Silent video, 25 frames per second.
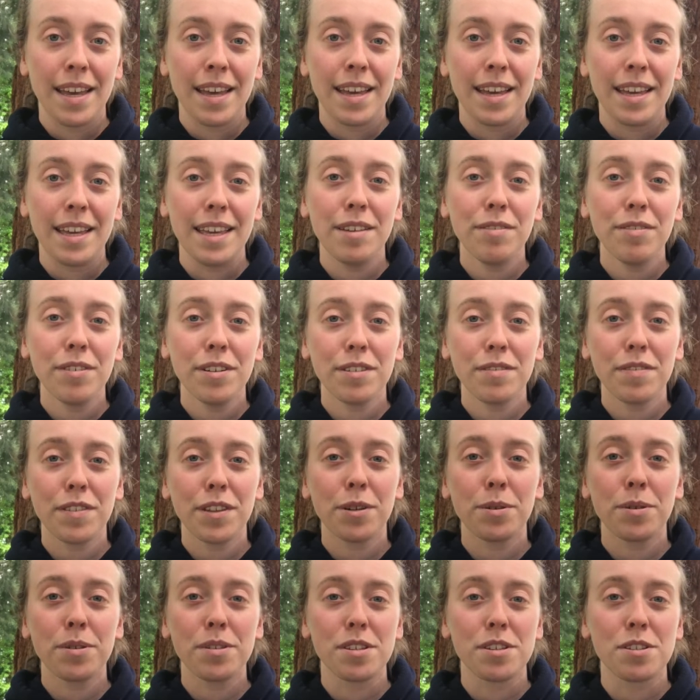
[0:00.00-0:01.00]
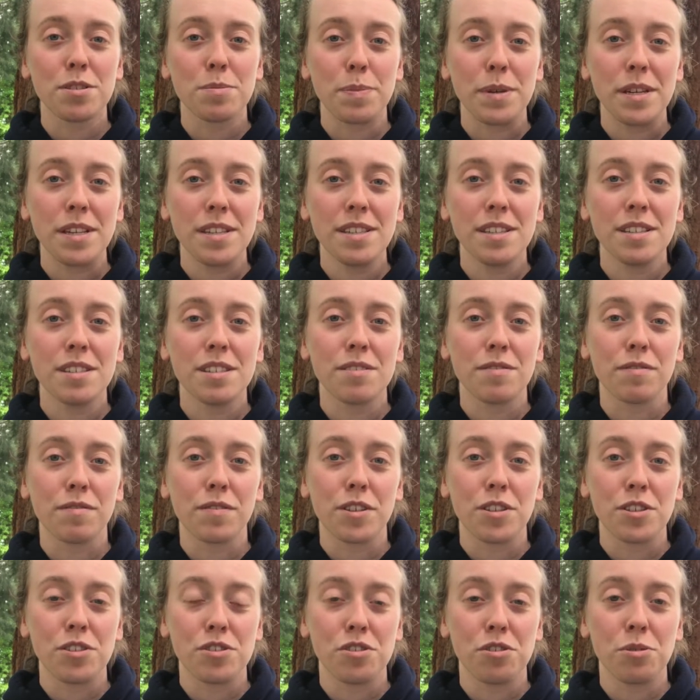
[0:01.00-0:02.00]
Even if there was a species of
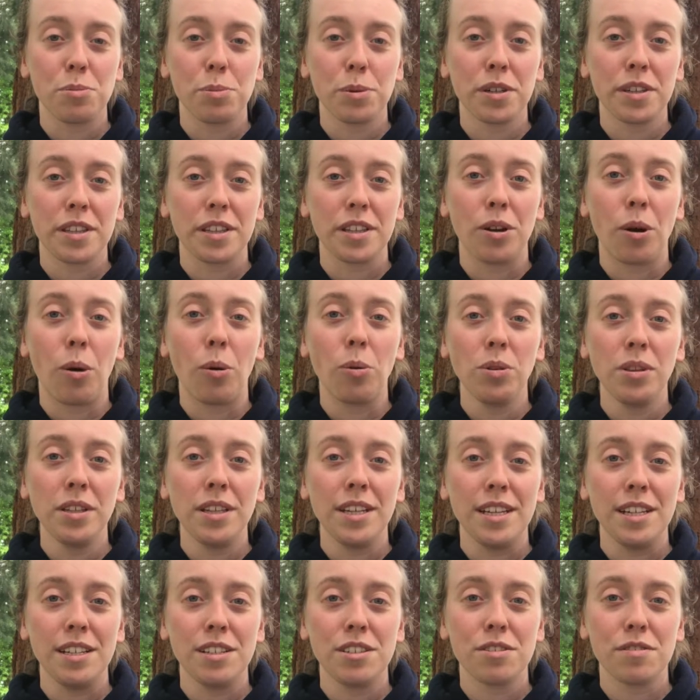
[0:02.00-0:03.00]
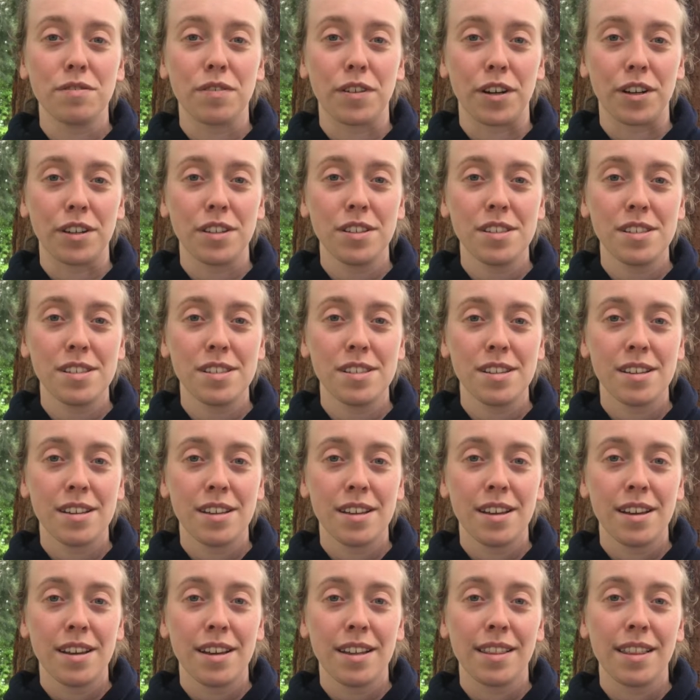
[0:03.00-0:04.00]
consumer that only eats ferns,
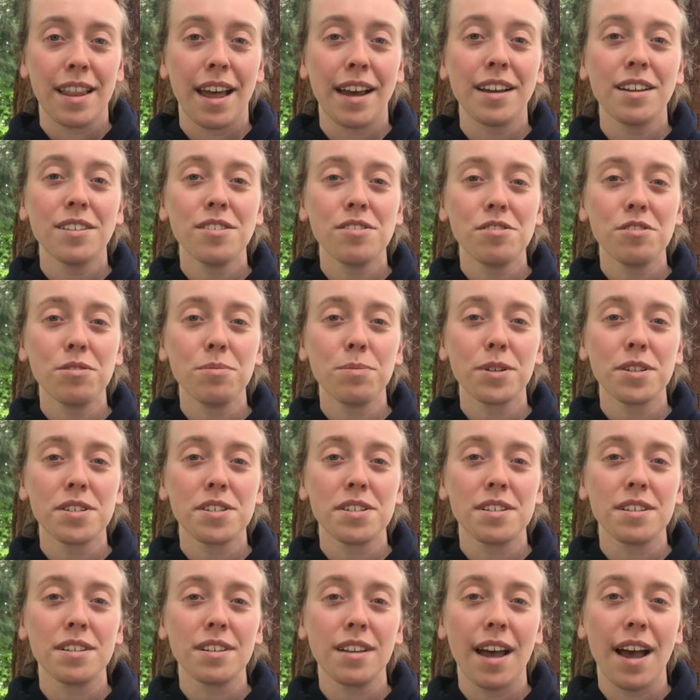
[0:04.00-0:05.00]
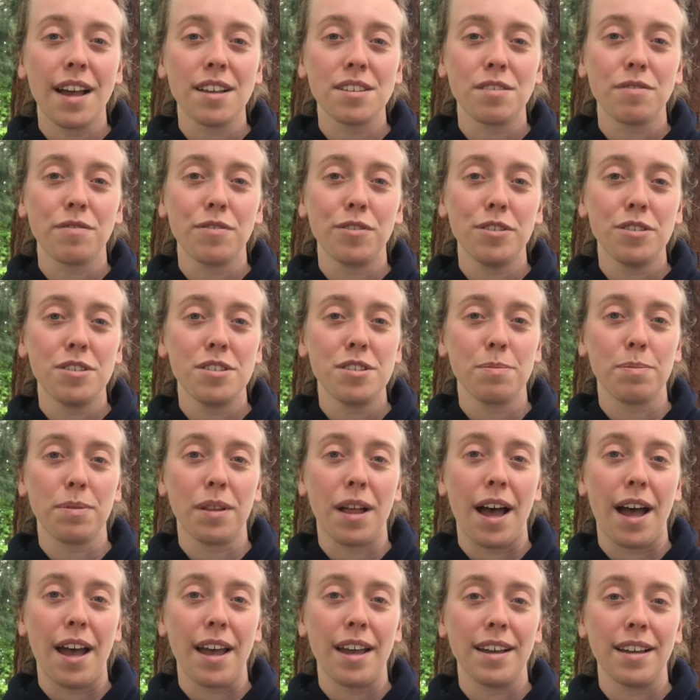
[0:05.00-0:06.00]
that consumer still has a food
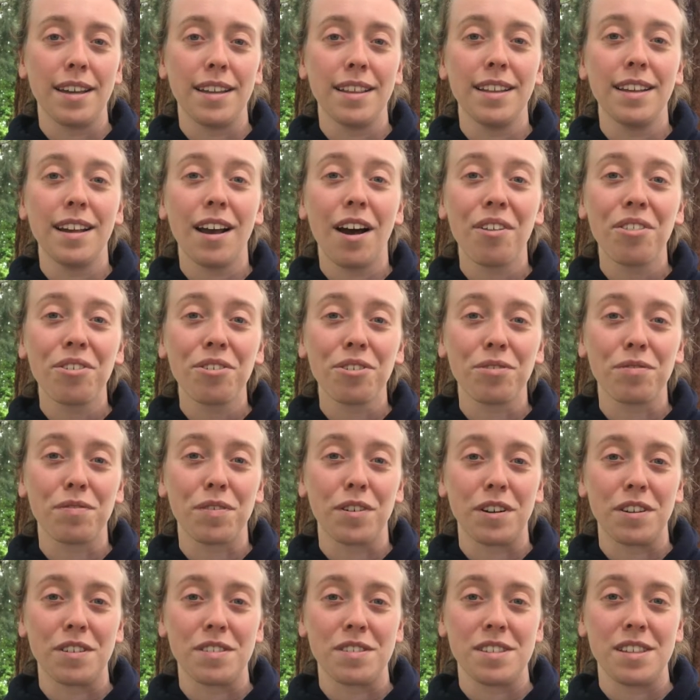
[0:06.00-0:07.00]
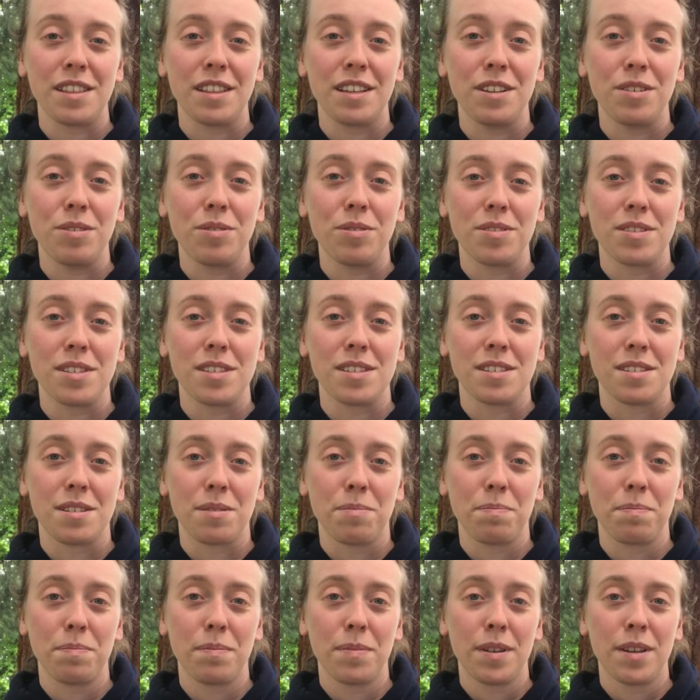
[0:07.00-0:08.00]
supply in the other ferns in the ecosystem.
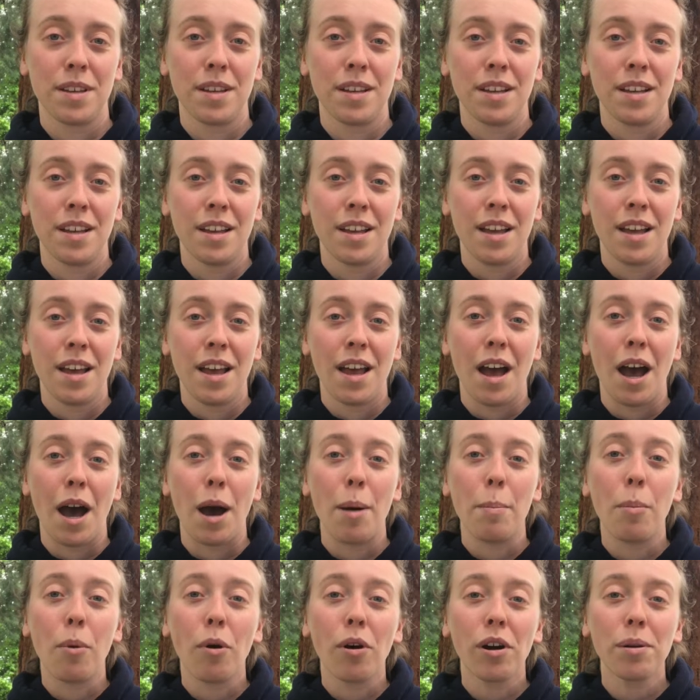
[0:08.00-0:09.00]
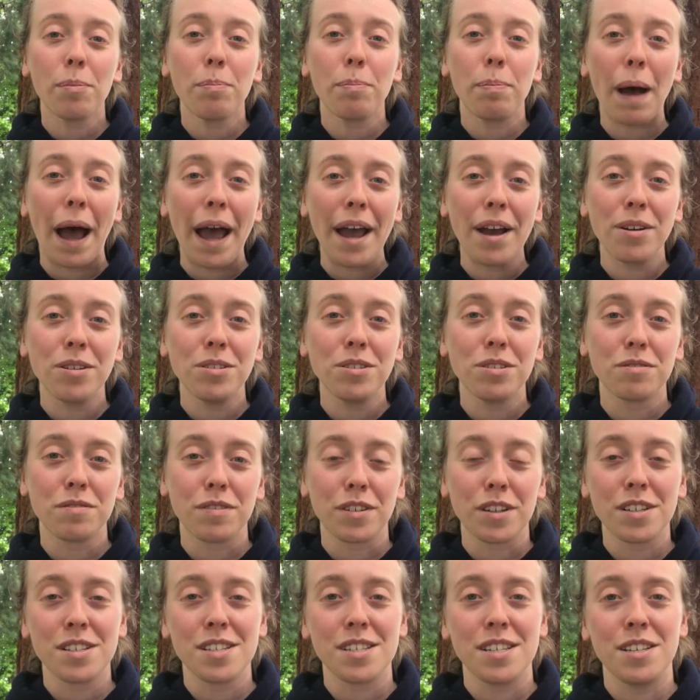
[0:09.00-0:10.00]
A more
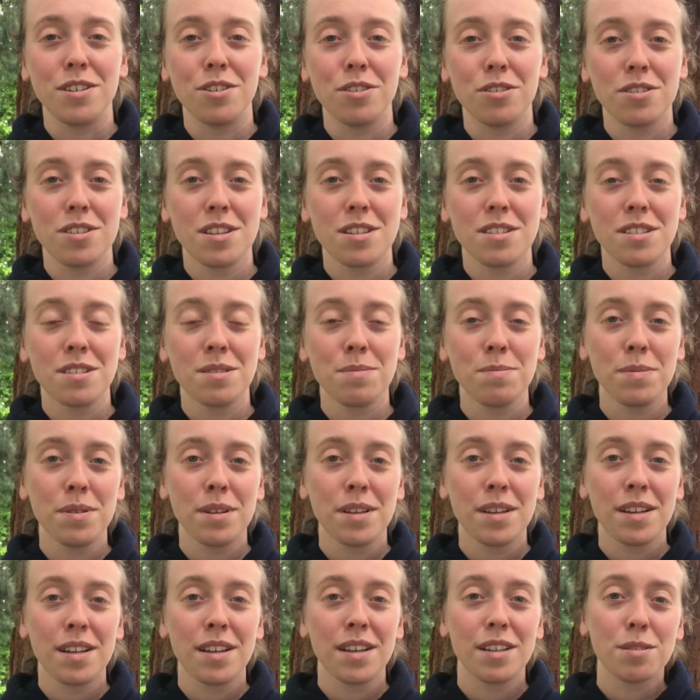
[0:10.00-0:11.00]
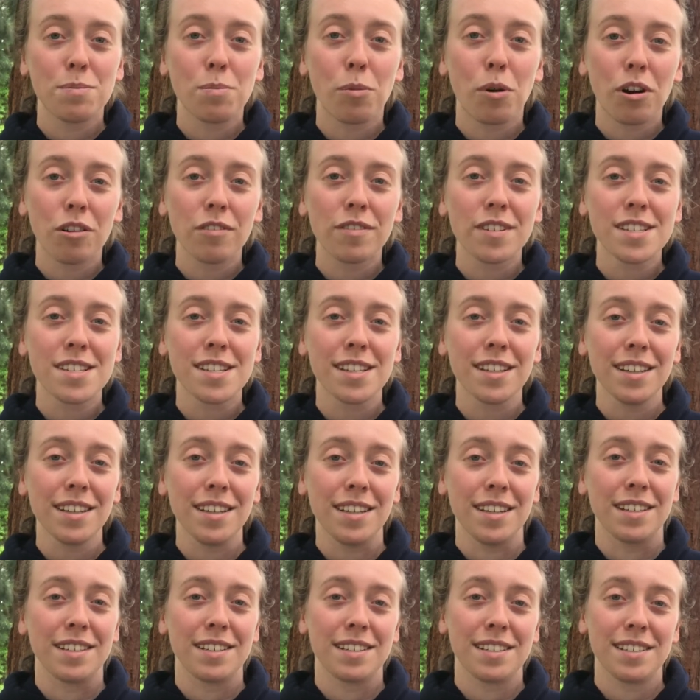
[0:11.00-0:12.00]
biodiverse ecosystem is more
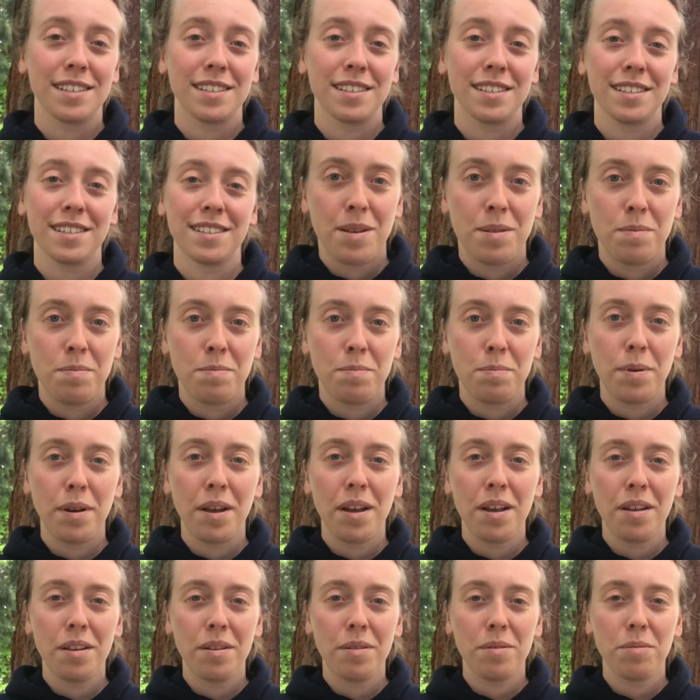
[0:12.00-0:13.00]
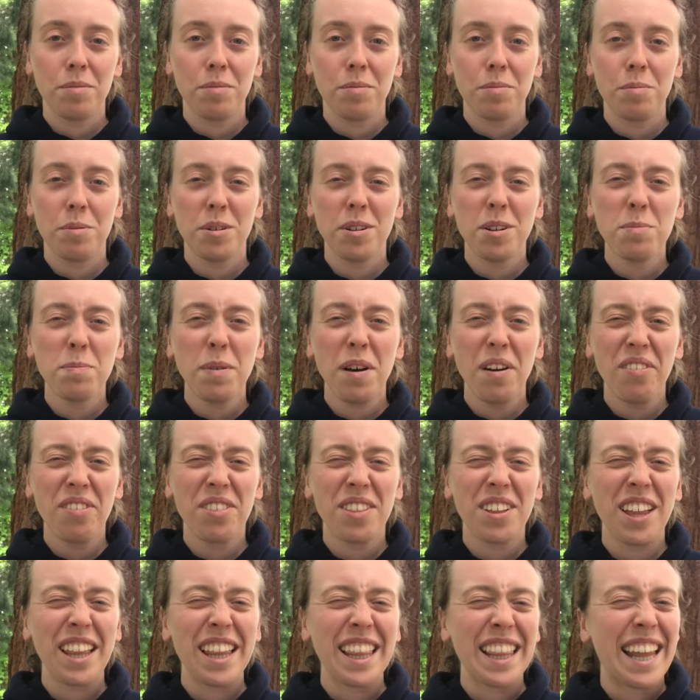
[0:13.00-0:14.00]
resilient. But what about
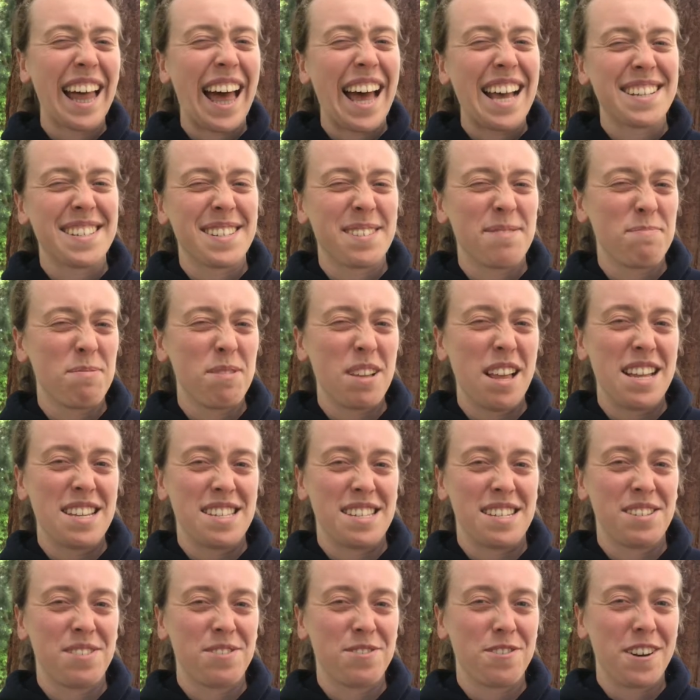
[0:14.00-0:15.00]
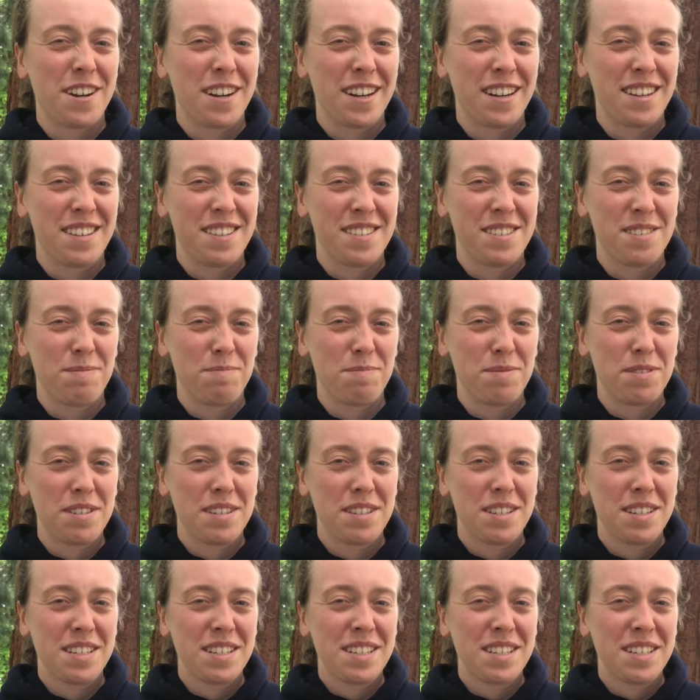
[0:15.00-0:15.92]
the less pleasant organisms?